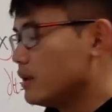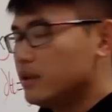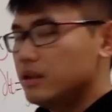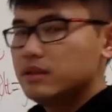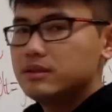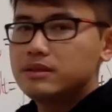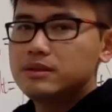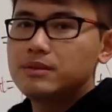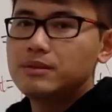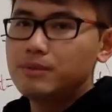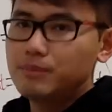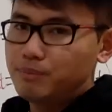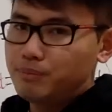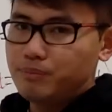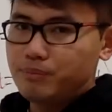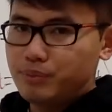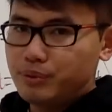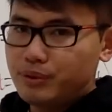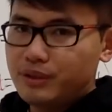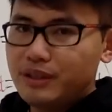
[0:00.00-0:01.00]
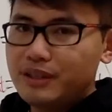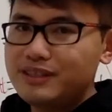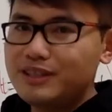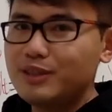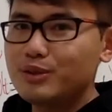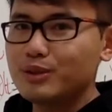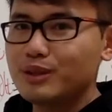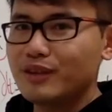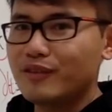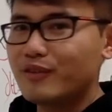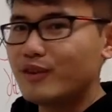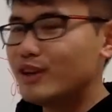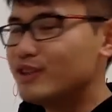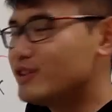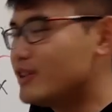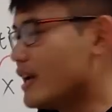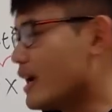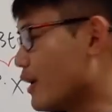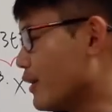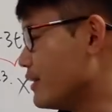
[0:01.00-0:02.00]
It's pretty easy to
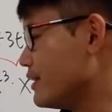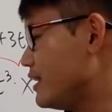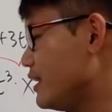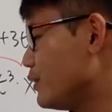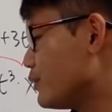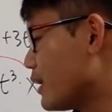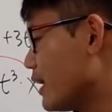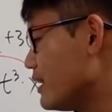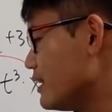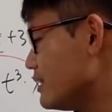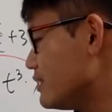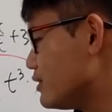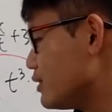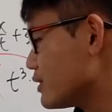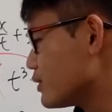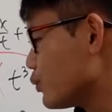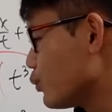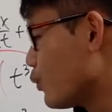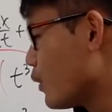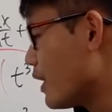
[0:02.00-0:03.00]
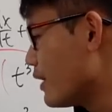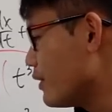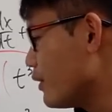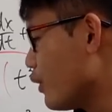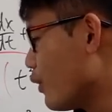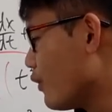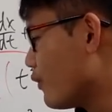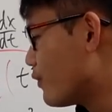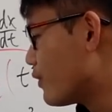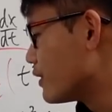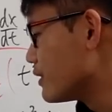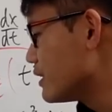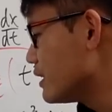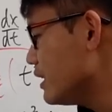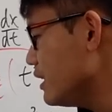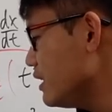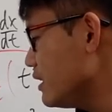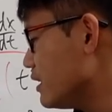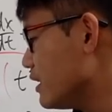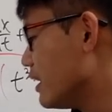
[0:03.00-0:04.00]
differentiate ln T, right? It's just 1 over
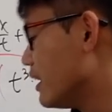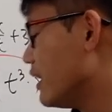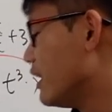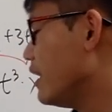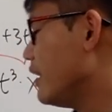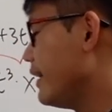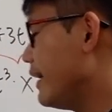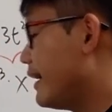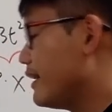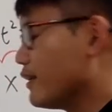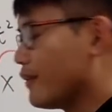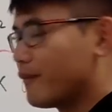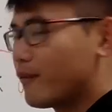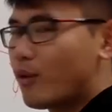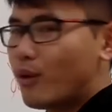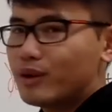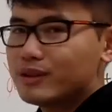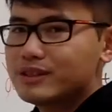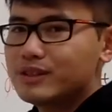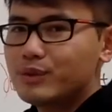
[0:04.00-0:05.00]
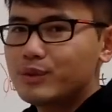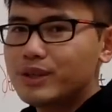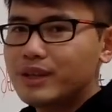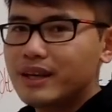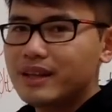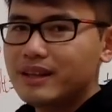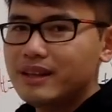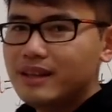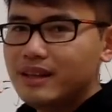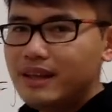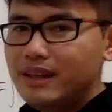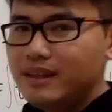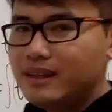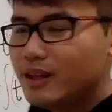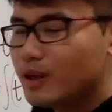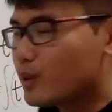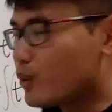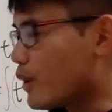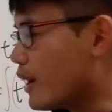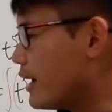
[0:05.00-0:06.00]
T. And of course, we can
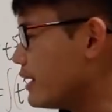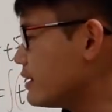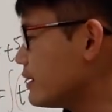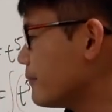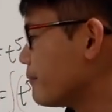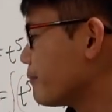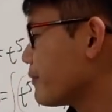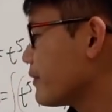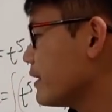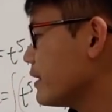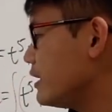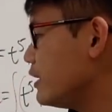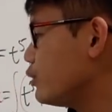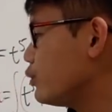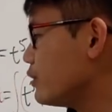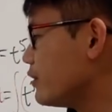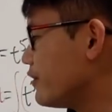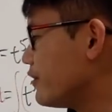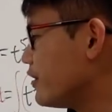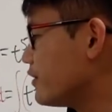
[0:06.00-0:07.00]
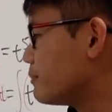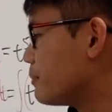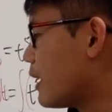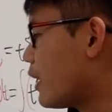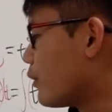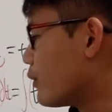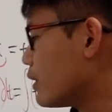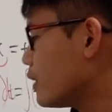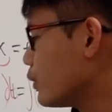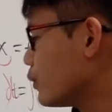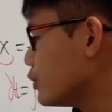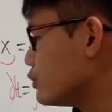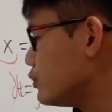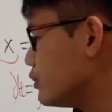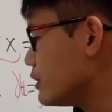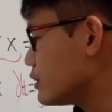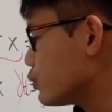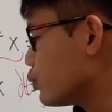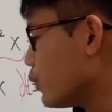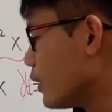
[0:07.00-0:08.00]
integrate T to the fifth power, which
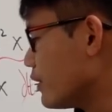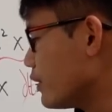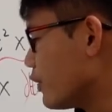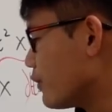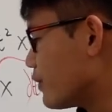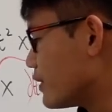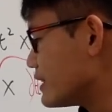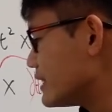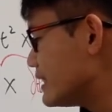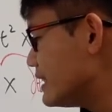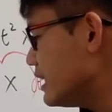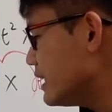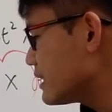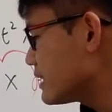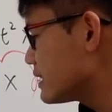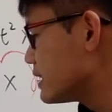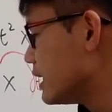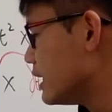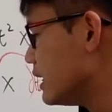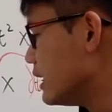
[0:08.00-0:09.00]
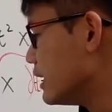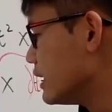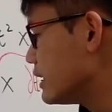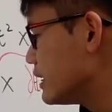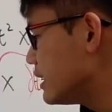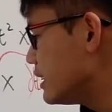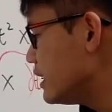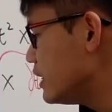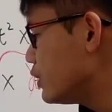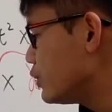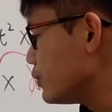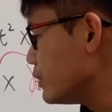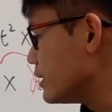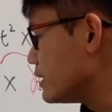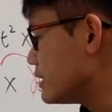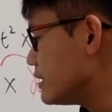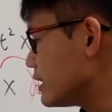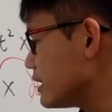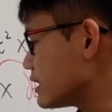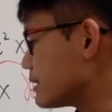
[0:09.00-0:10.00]
is 1 over 6 T to the
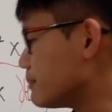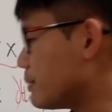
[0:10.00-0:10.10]
sixth